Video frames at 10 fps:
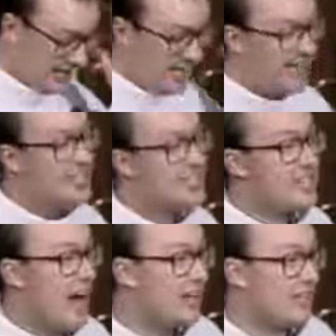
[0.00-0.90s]
In
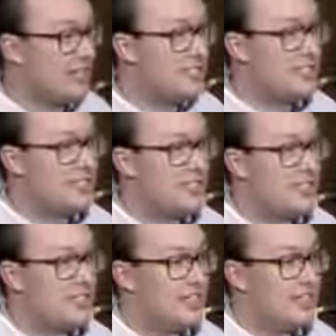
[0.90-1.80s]
silence,
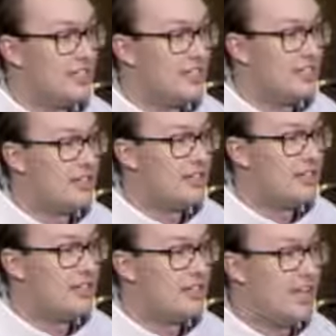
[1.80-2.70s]

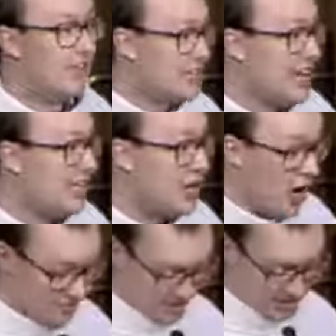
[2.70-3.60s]
at the daily
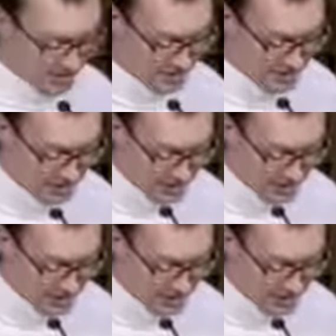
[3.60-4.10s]
office,